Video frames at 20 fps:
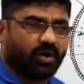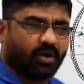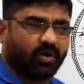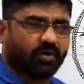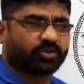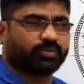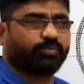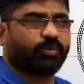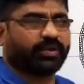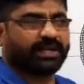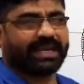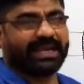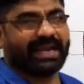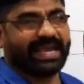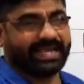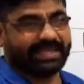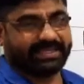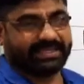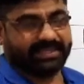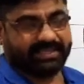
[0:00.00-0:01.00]
osmotic
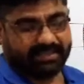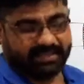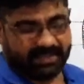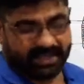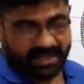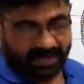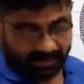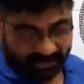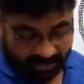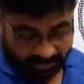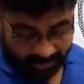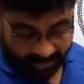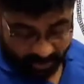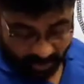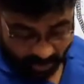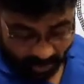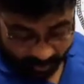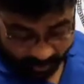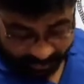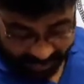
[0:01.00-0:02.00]
lysis, and
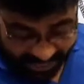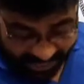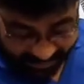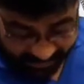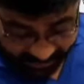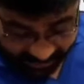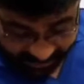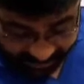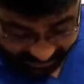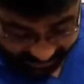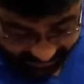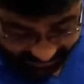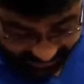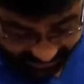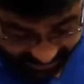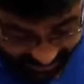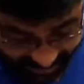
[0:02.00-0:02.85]
because of that they